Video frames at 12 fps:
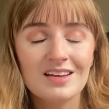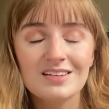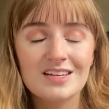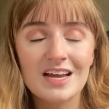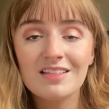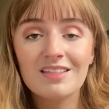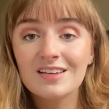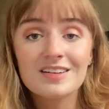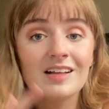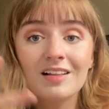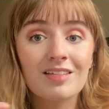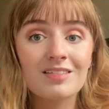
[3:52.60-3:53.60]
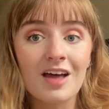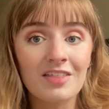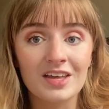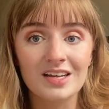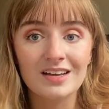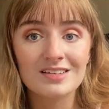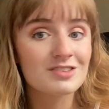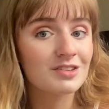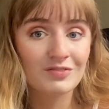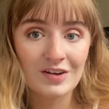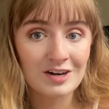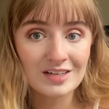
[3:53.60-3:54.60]
deigns to tell us nothing until the
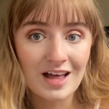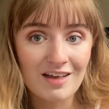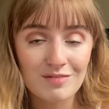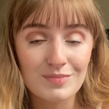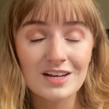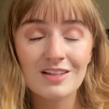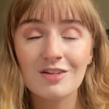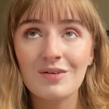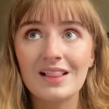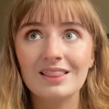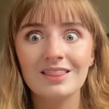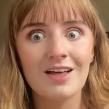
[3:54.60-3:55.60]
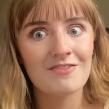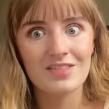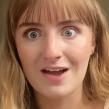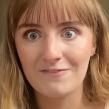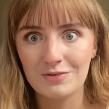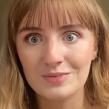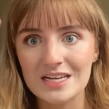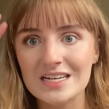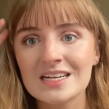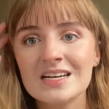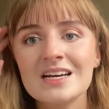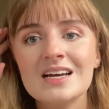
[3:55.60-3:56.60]
very last minute, so I love that for me.
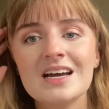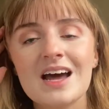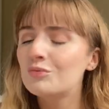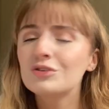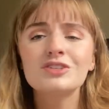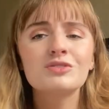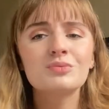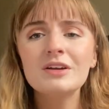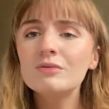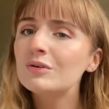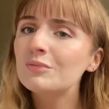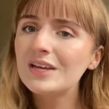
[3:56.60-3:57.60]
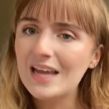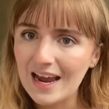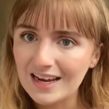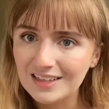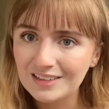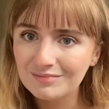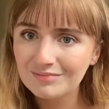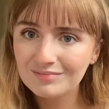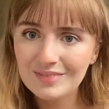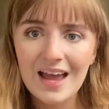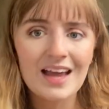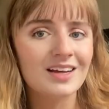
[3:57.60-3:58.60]
We'll just read when we can
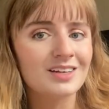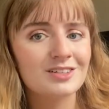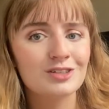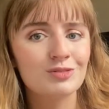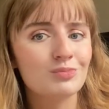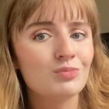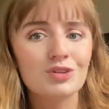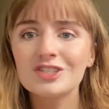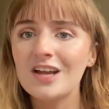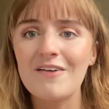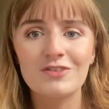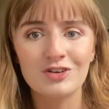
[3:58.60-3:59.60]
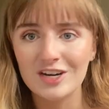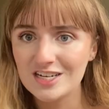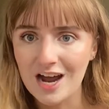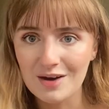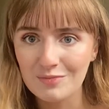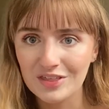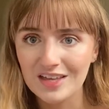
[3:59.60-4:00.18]
and we'll just have a great time with